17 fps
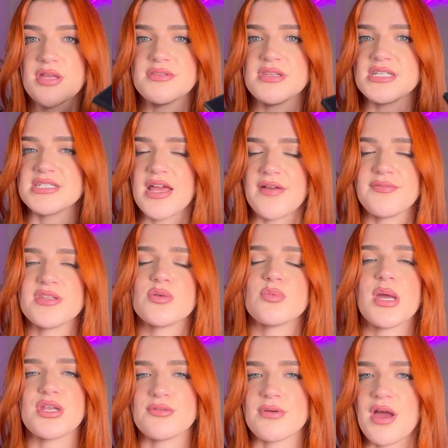then definitely
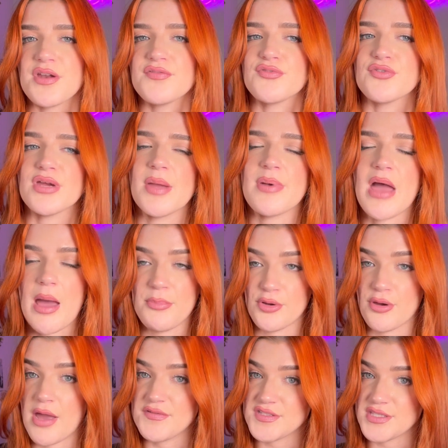wait around for a Pat
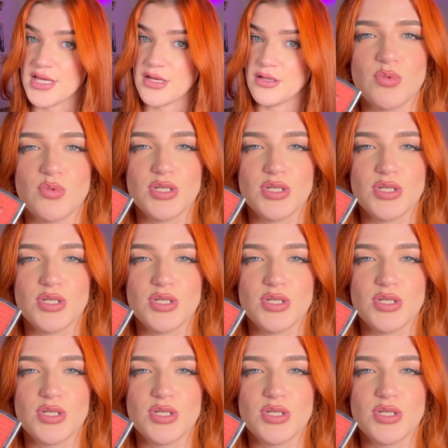McGrath sale.